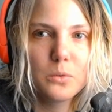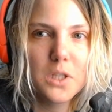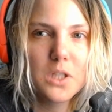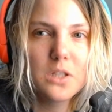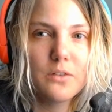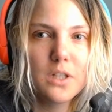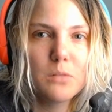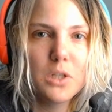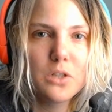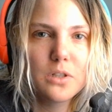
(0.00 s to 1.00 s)
It's definitely a
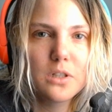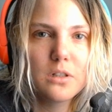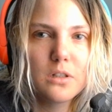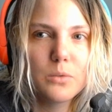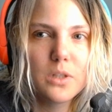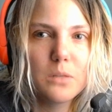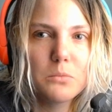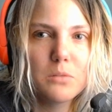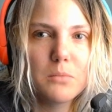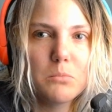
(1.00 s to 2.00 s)
big trigger when it
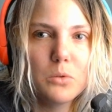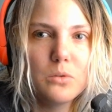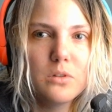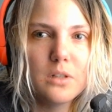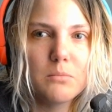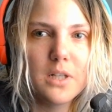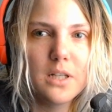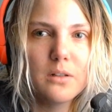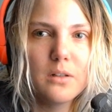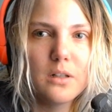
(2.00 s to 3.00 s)
comes to my moods and
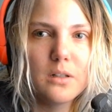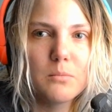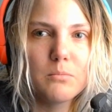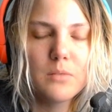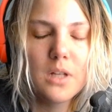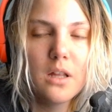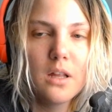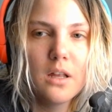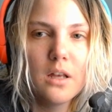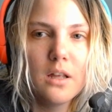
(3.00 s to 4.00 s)
my,
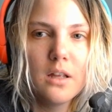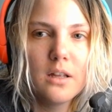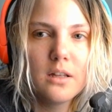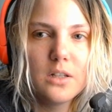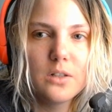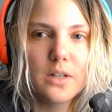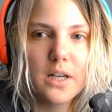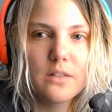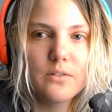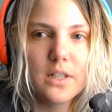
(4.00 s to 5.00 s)
you know,
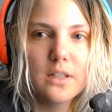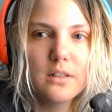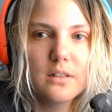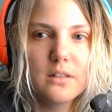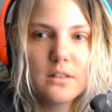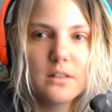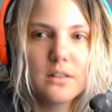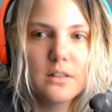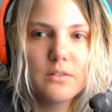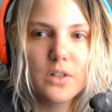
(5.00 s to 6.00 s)
kind of like
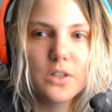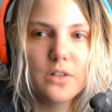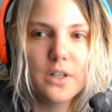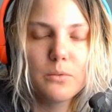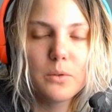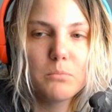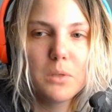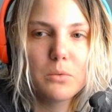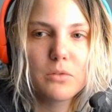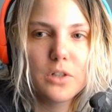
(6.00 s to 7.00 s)
when
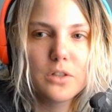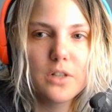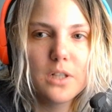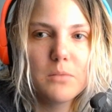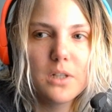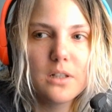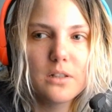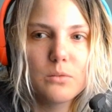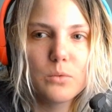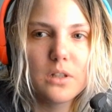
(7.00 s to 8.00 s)
people frustrate me.
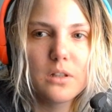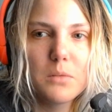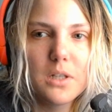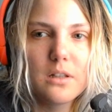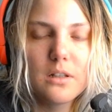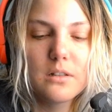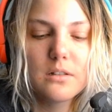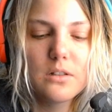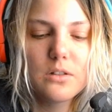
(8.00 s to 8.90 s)
That's one of the big things.